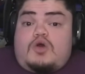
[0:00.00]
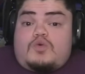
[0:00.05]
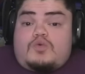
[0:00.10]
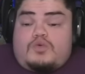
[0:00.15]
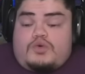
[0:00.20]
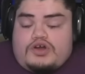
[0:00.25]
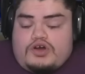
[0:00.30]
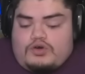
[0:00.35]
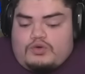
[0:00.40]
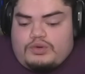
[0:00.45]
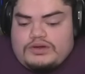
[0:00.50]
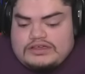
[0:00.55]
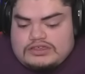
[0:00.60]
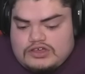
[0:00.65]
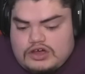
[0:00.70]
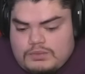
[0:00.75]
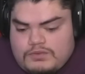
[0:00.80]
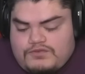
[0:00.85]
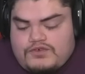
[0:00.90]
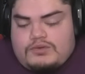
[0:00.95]
Real quick
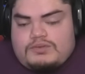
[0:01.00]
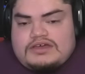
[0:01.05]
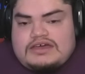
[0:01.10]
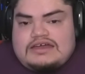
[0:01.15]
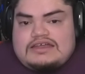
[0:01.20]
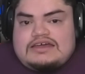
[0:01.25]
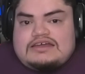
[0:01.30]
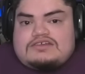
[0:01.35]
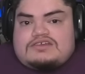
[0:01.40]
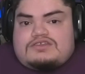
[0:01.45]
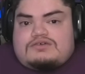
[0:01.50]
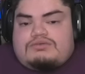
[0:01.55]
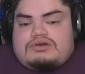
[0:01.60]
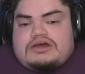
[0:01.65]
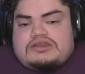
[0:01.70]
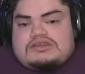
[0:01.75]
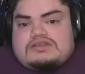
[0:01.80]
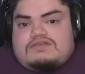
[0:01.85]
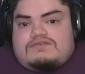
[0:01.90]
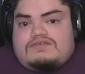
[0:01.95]
though, before we get into the
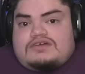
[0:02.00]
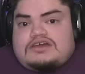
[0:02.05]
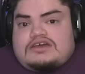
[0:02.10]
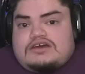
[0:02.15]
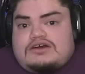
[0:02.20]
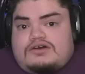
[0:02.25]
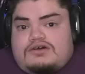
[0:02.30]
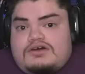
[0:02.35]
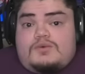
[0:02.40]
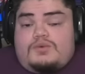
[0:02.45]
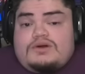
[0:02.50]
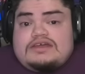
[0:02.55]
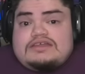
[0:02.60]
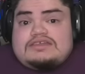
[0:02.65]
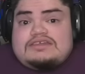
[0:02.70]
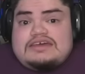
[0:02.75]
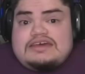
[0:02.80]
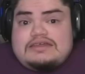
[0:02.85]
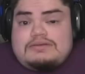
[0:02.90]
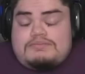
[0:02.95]
rest of the video, we
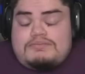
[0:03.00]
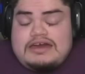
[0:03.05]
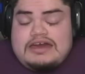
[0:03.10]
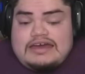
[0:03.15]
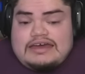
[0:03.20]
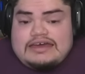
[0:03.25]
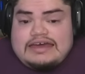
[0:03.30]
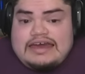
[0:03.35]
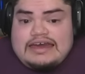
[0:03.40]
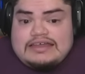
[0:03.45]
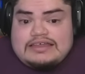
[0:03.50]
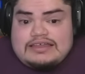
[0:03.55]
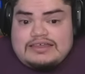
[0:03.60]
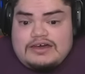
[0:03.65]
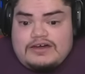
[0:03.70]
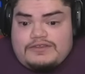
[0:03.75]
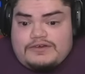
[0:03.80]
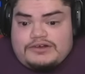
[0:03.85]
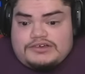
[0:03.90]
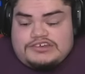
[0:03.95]
did make
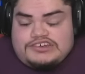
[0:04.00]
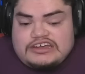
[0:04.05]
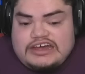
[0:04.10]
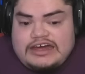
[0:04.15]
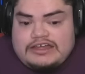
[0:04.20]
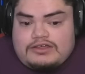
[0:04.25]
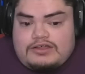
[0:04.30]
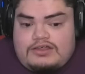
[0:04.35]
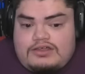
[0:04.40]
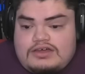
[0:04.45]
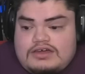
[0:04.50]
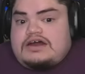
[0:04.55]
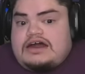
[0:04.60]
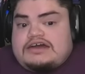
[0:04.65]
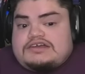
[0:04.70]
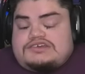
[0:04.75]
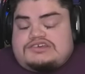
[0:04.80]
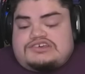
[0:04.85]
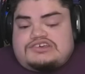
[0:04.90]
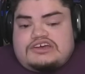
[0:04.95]
another channel. I
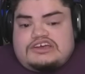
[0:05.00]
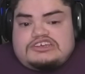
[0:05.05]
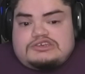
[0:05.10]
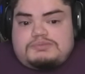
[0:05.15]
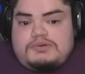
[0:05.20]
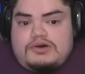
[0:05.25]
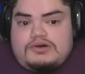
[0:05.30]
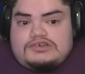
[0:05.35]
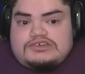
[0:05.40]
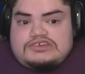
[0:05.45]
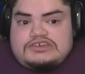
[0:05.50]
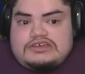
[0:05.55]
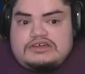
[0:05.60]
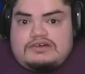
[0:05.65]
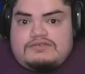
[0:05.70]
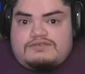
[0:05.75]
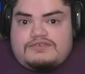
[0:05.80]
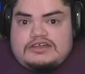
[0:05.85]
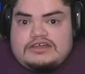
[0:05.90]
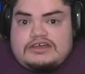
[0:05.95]
just posted
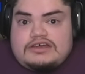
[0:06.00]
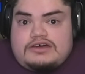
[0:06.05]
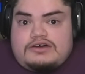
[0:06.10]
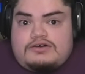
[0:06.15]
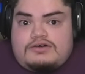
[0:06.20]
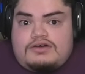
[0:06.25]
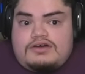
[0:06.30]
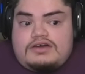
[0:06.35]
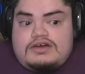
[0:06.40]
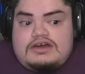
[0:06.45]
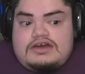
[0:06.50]
a video.